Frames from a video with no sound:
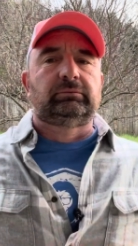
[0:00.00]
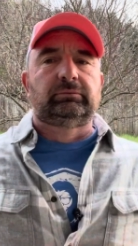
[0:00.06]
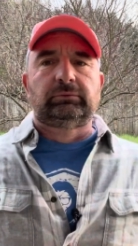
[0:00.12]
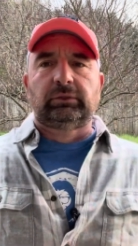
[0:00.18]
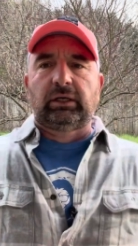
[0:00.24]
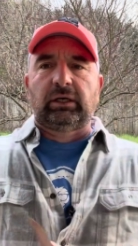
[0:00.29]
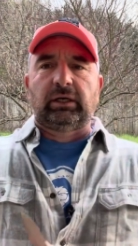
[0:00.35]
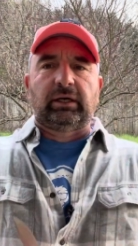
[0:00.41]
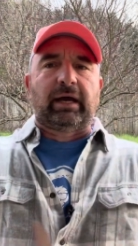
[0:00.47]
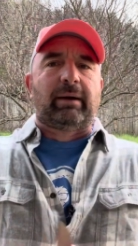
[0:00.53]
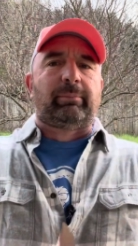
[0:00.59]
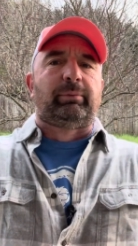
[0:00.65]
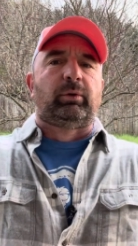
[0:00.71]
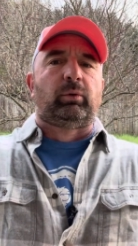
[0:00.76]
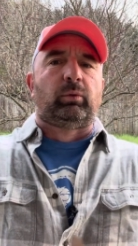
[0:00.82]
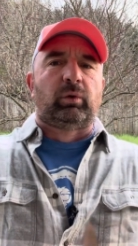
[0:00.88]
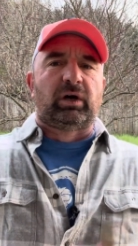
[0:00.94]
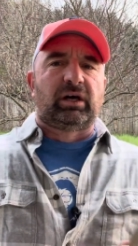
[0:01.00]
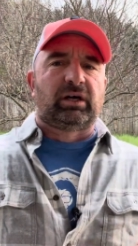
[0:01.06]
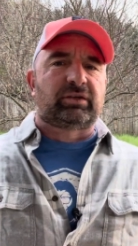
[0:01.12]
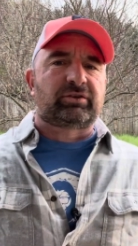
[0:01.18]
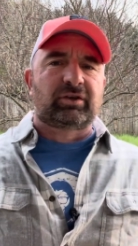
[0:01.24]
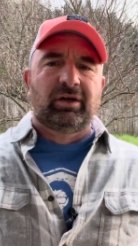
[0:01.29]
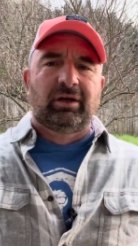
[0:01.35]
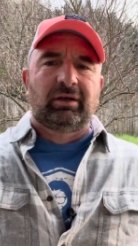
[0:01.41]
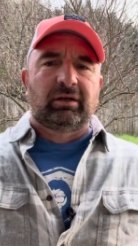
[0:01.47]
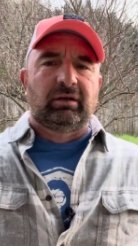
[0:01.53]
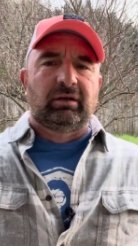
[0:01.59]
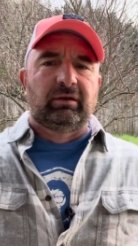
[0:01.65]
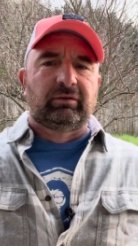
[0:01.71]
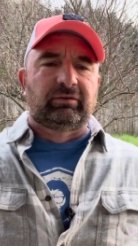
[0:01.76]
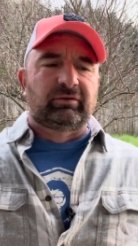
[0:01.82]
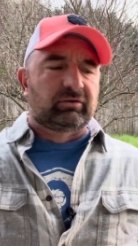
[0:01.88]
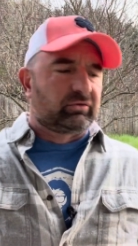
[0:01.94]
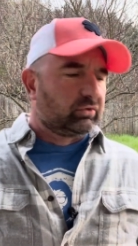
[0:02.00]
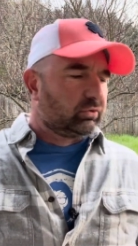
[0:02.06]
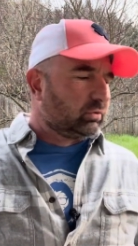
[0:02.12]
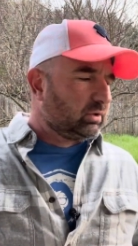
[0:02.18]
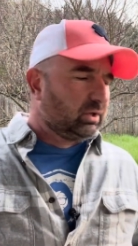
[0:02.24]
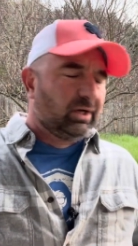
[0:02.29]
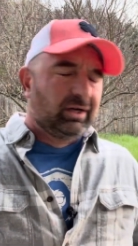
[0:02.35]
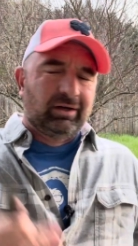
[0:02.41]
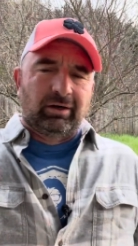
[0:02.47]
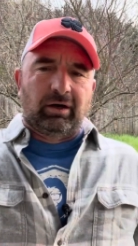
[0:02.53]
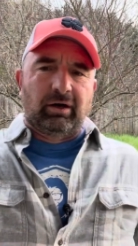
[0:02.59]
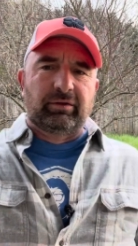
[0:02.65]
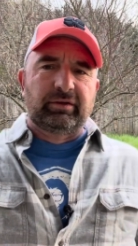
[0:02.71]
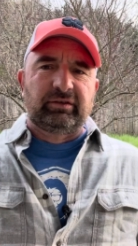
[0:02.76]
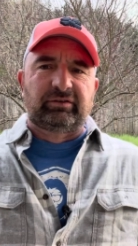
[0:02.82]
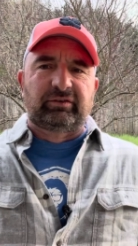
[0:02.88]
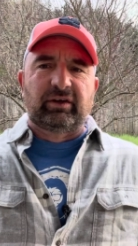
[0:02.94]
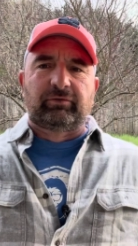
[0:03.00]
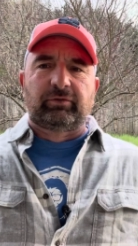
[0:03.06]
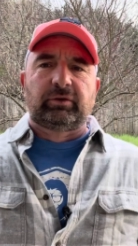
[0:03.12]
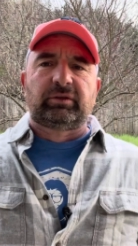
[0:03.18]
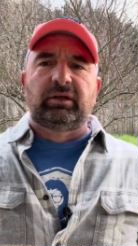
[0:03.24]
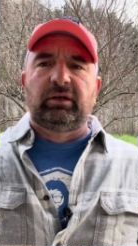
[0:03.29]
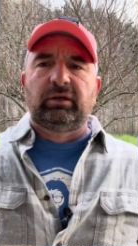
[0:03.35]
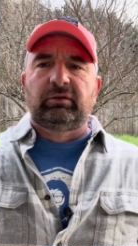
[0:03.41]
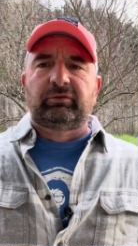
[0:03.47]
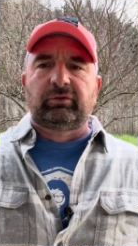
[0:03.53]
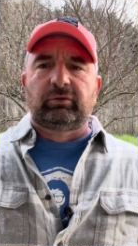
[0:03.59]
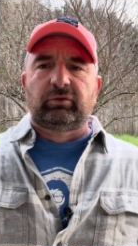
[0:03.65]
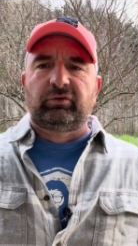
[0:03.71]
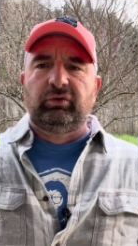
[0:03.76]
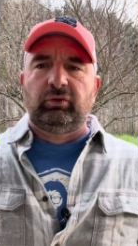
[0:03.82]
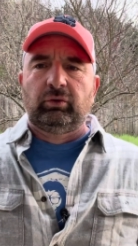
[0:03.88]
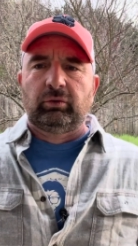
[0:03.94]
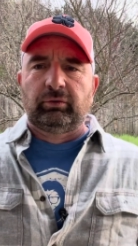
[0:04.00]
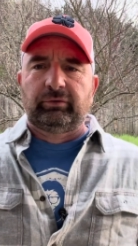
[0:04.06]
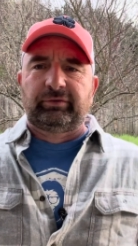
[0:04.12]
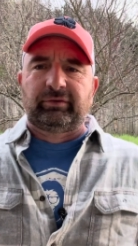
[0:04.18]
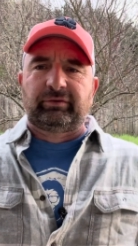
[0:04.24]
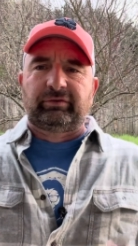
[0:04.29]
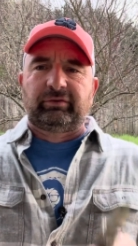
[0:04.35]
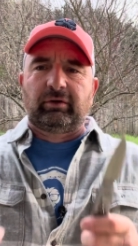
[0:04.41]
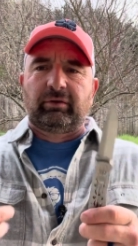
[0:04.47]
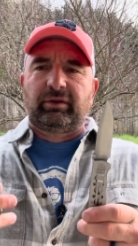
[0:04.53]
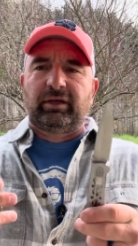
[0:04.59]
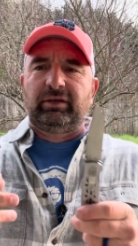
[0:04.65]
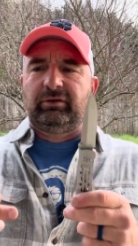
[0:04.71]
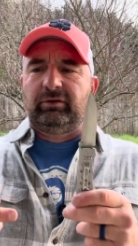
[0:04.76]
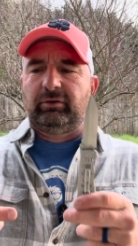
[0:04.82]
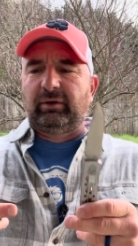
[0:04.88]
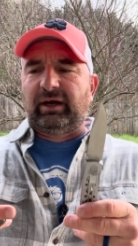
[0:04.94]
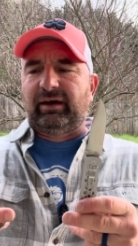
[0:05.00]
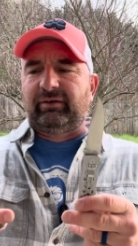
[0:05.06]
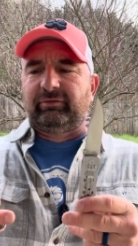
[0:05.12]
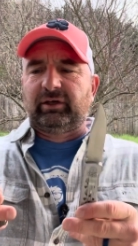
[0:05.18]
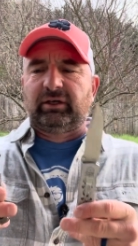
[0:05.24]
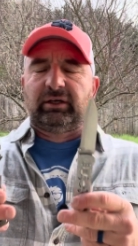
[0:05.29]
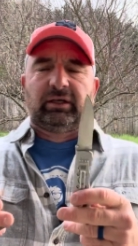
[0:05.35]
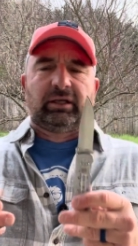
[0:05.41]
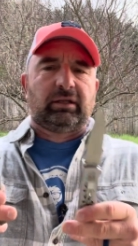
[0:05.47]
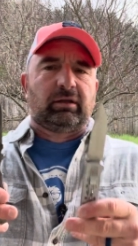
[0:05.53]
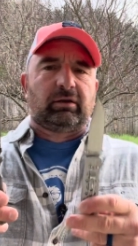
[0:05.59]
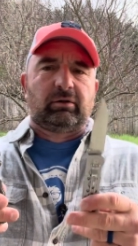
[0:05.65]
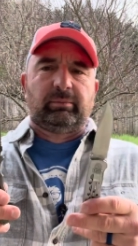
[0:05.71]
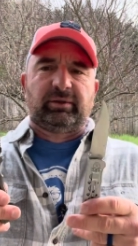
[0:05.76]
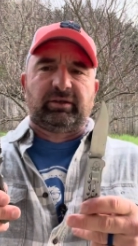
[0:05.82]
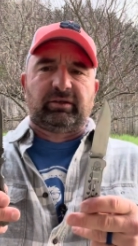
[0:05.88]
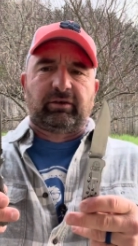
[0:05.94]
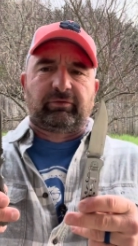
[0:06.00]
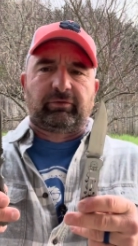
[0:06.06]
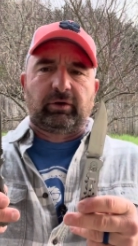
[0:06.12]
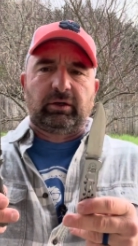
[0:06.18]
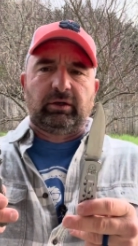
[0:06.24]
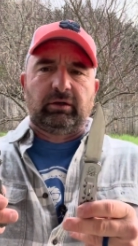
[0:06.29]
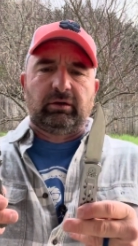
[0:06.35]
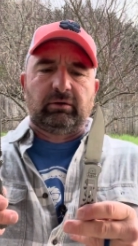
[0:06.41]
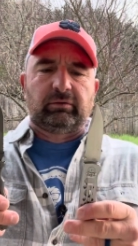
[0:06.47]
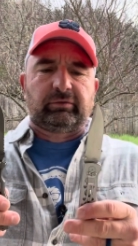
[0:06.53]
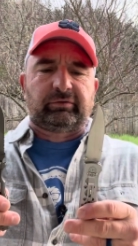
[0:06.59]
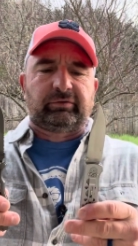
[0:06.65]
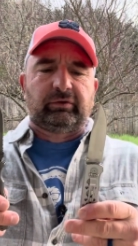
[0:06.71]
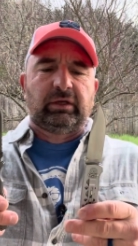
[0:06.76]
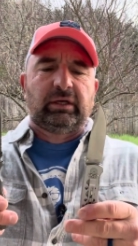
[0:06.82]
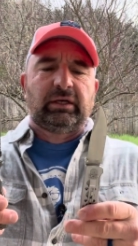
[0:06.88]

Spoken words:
Apple Watch is a tool. All these different things are tools, and so they do have a little bit different use